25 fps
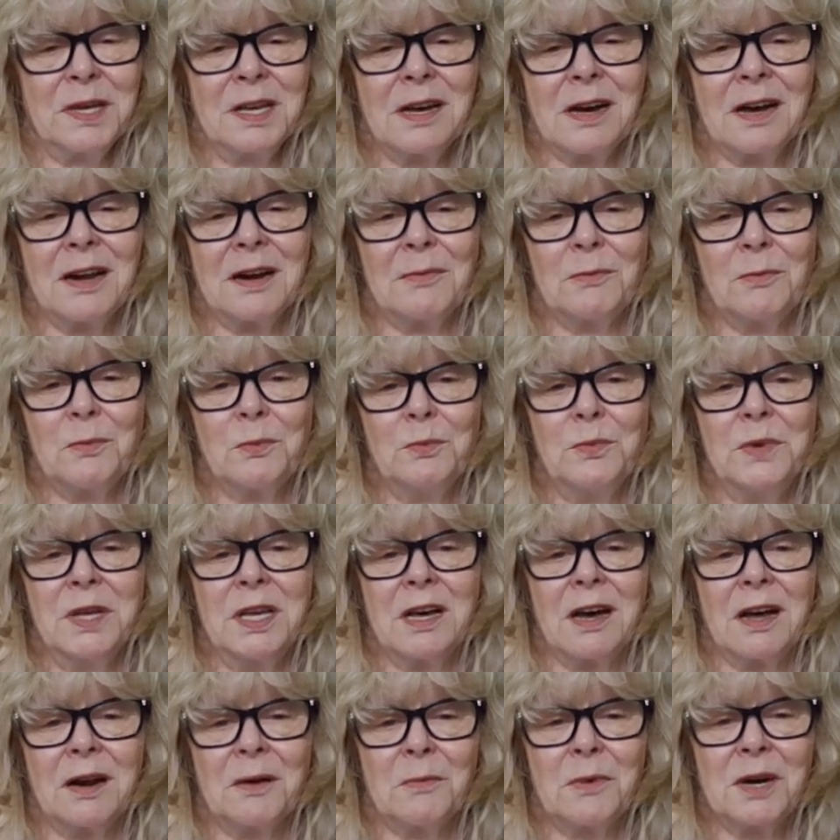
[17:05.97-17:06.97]

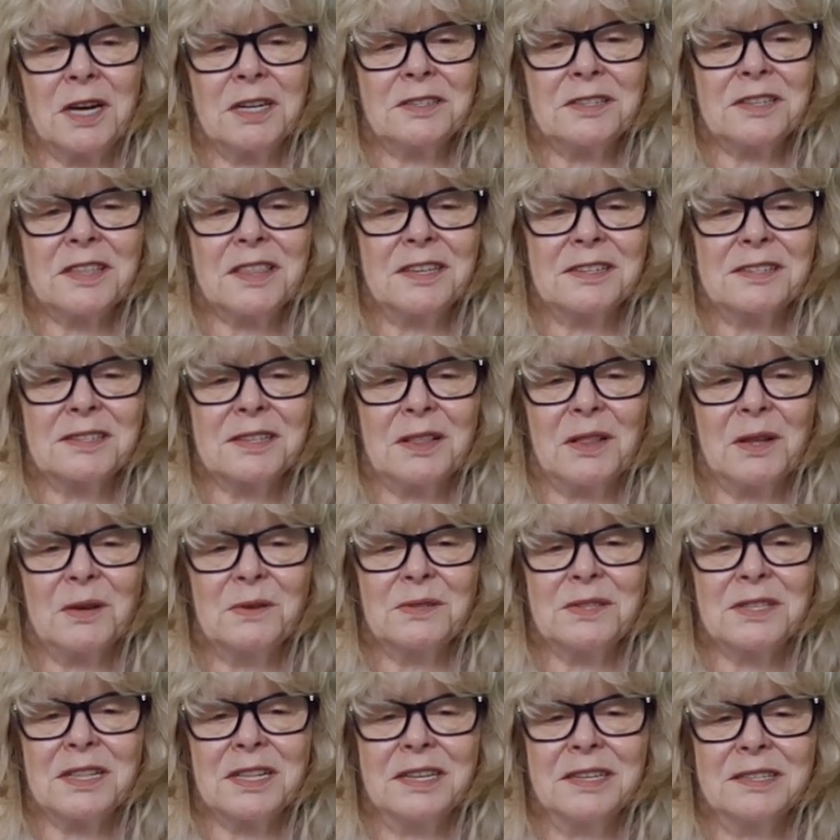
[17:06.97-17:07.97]
gotta watch this
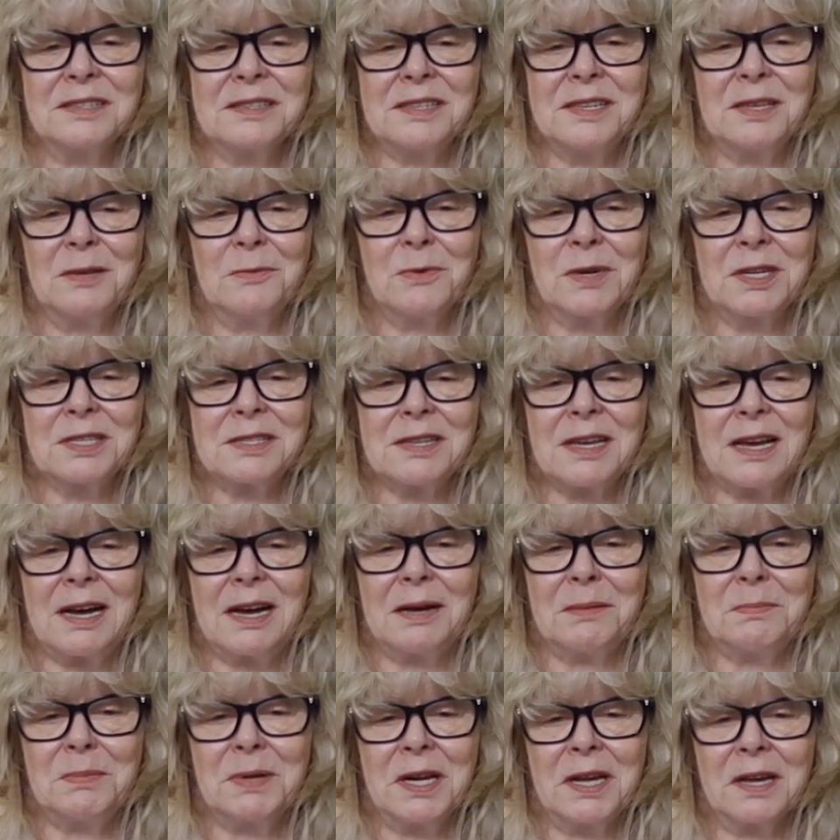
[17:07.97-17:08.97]
closely and see what's
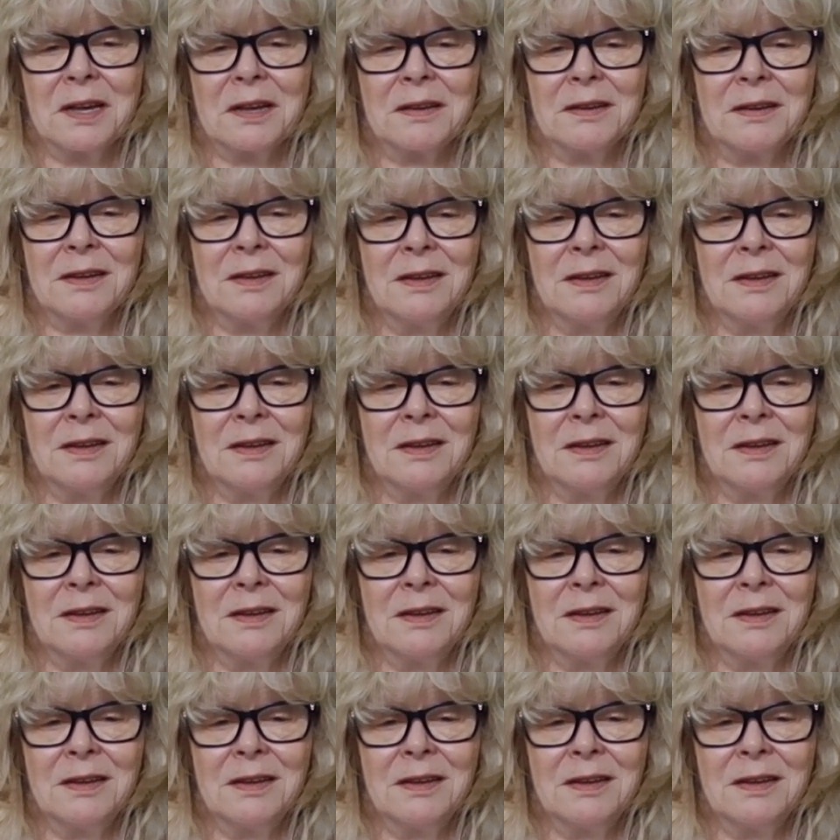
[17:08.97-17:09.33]
happening.